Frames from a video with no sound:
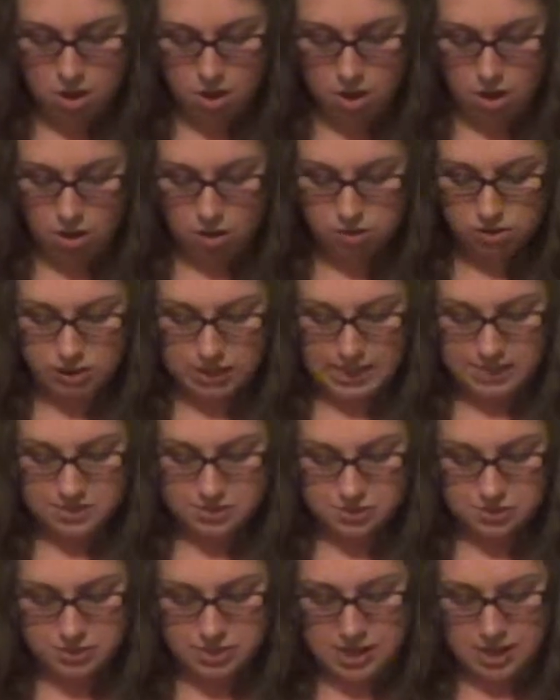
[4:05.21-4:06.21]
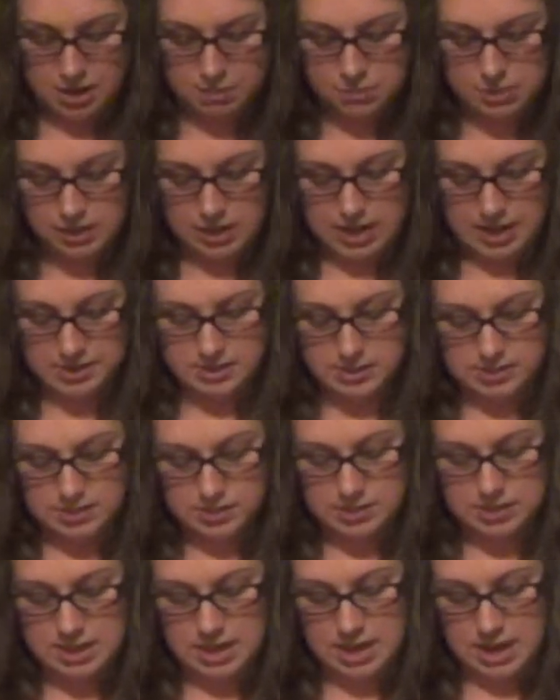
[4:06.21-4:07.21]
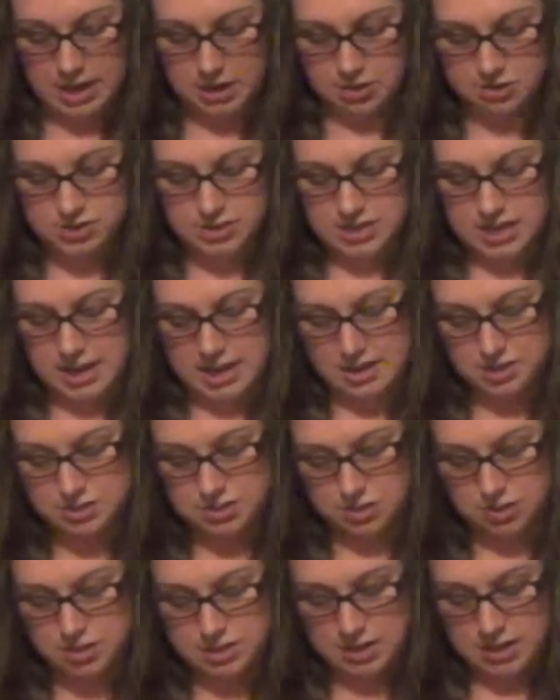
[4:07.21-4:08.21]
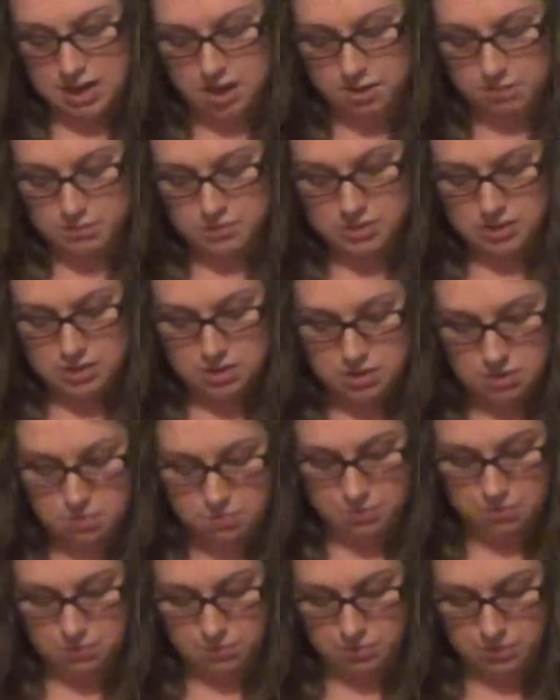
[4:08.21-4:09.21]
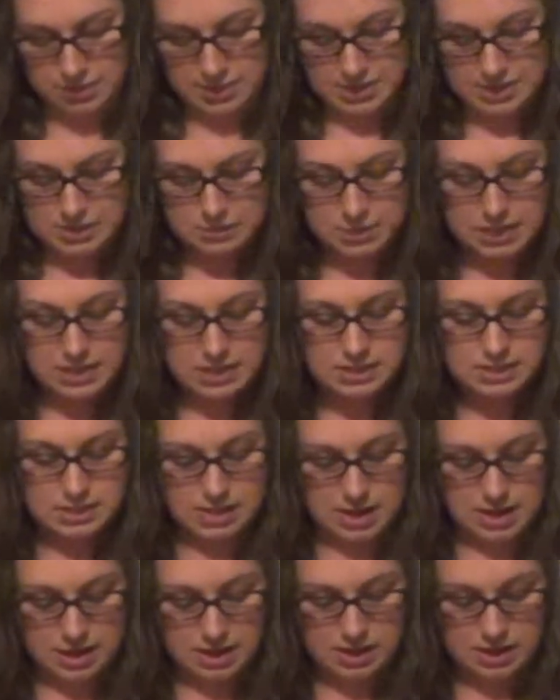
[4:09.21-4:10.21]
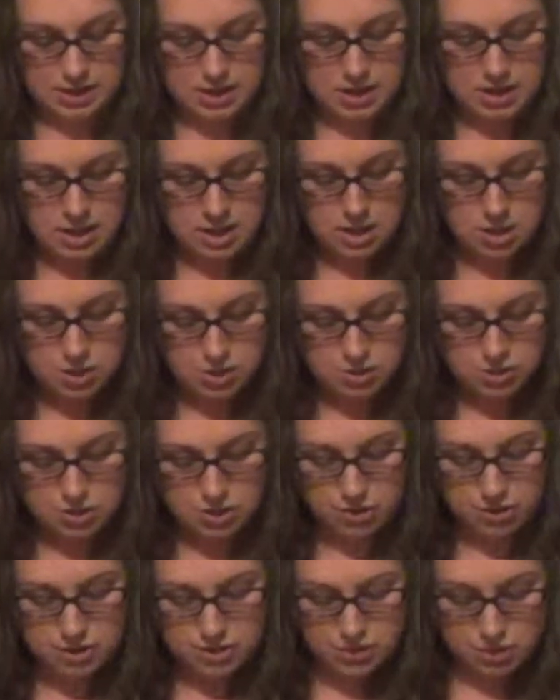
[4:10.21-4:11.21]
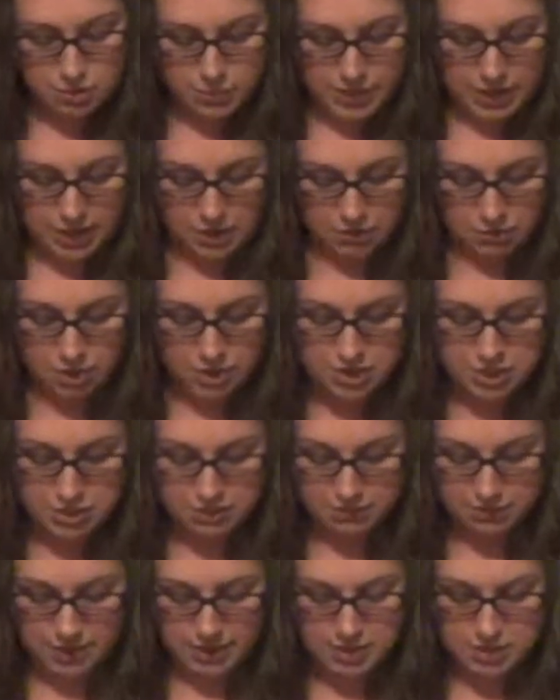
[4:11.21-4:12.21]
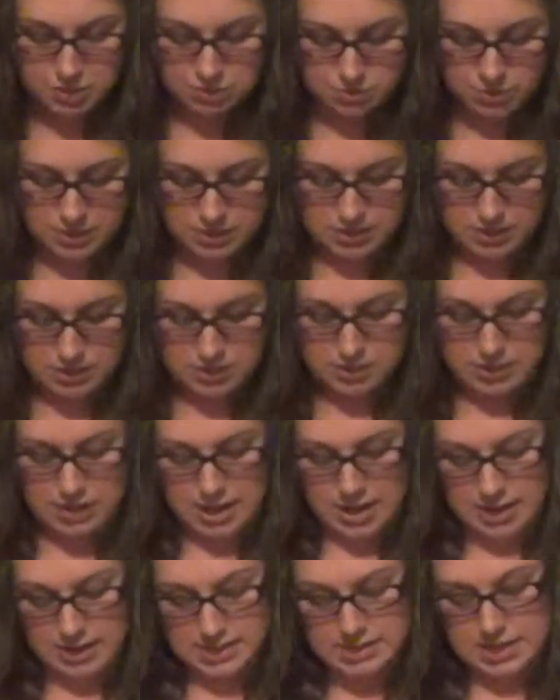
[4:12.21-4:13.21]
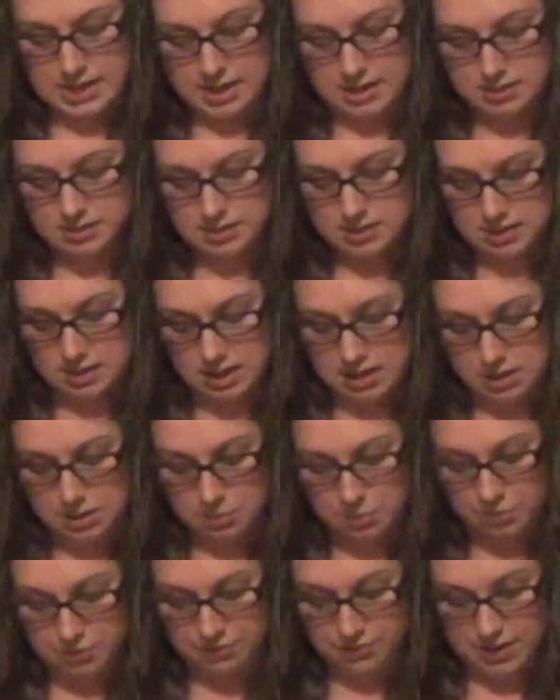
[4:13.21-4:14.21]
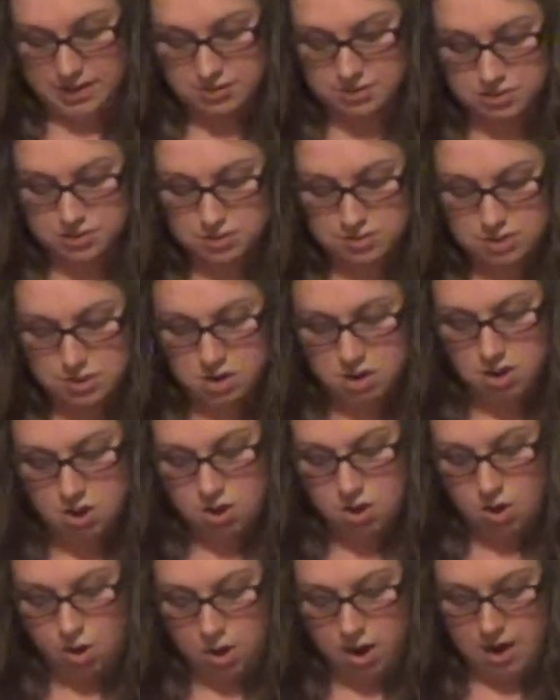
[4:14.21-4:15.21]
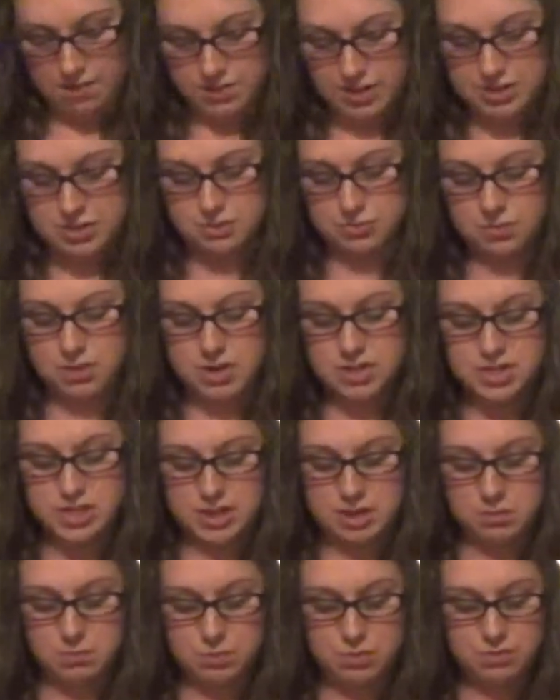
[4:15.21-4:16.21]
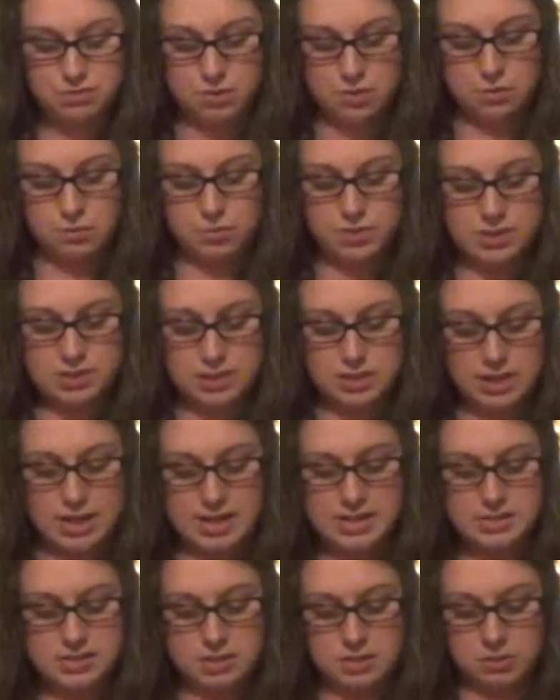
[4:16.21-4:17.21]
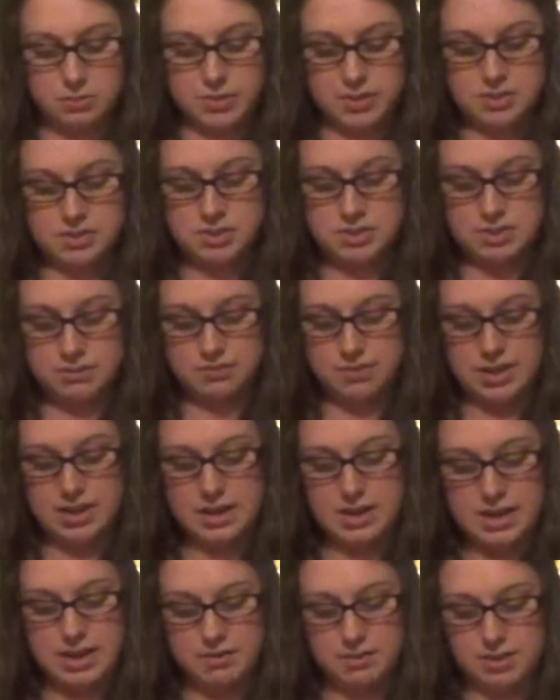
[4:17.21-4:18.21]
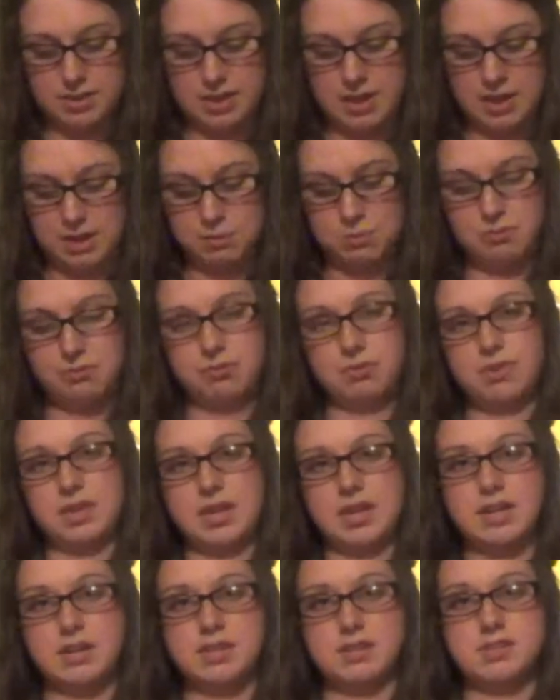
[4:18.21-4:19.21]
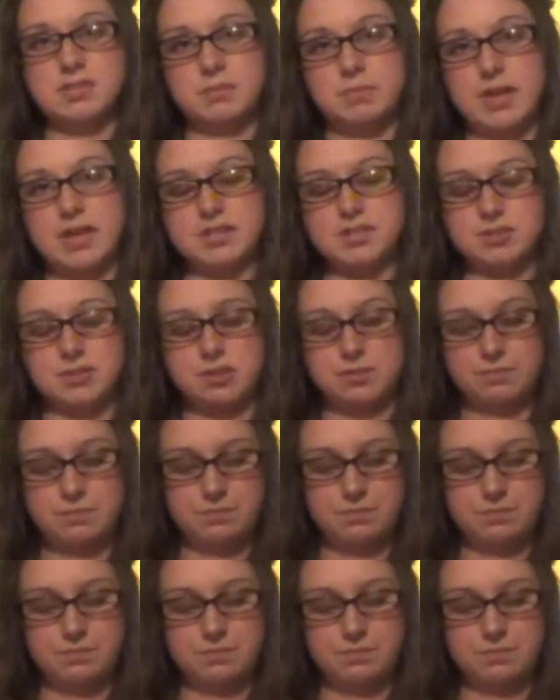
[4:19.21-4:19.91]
All classes are timed classes and are set at certain times. With this being said, students are being rushed to finish quizzes and tests, and the professors are having to rush and move on with the class syllabus to fit in everything before the end of the semester.